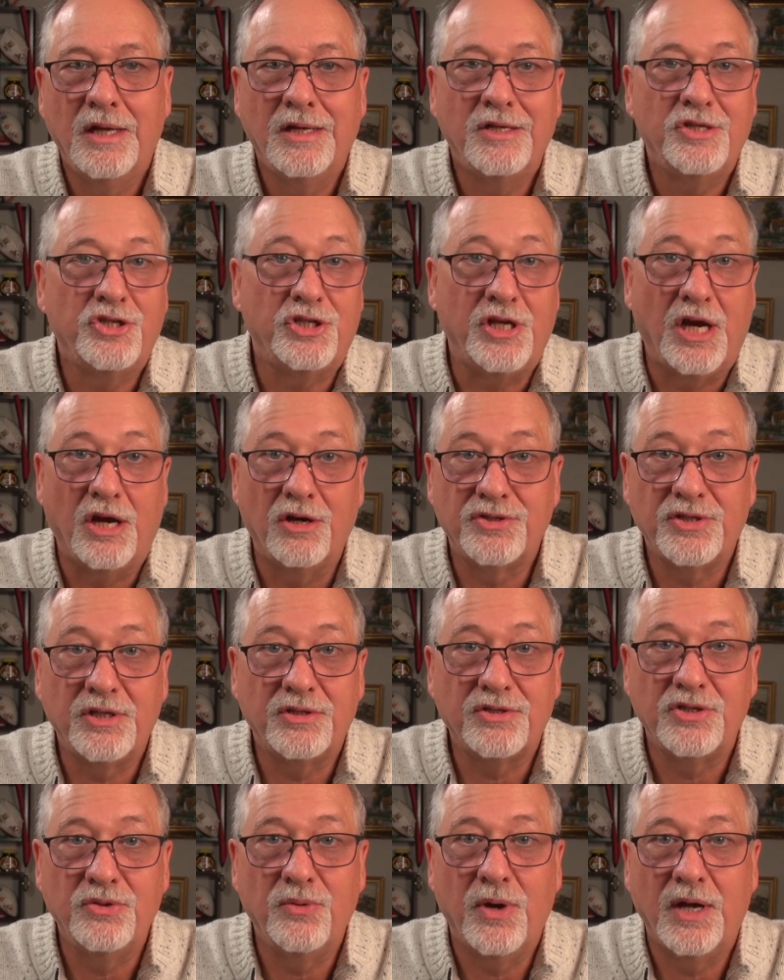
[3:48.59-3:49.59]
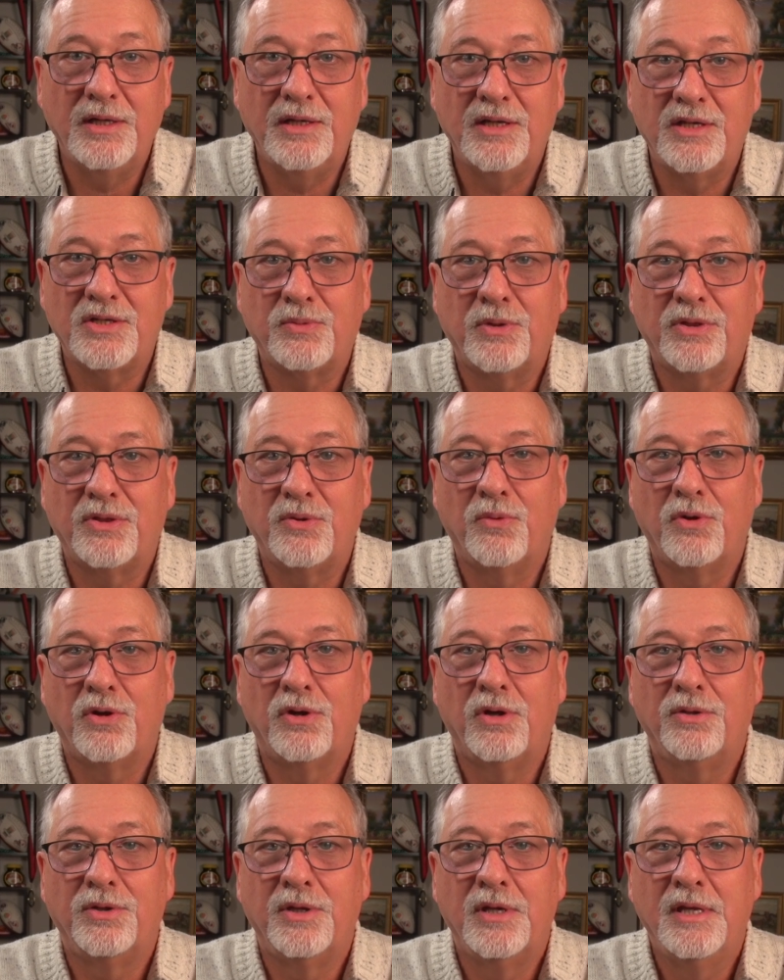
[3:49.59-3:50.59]
shares its new ideas with the
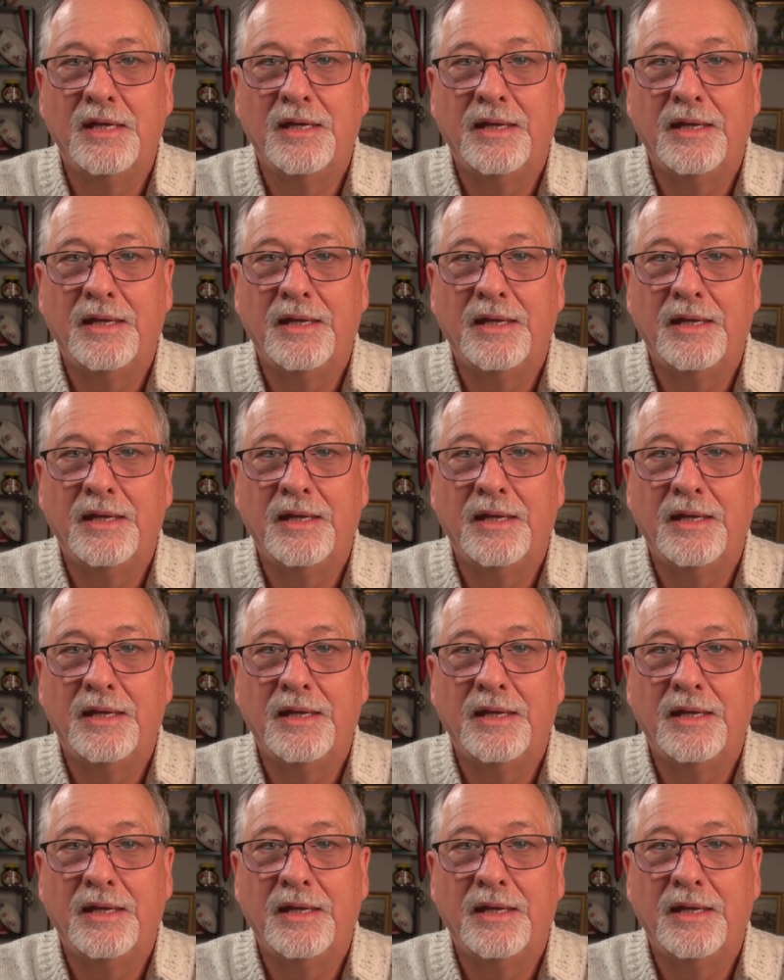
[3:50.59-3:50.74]
world,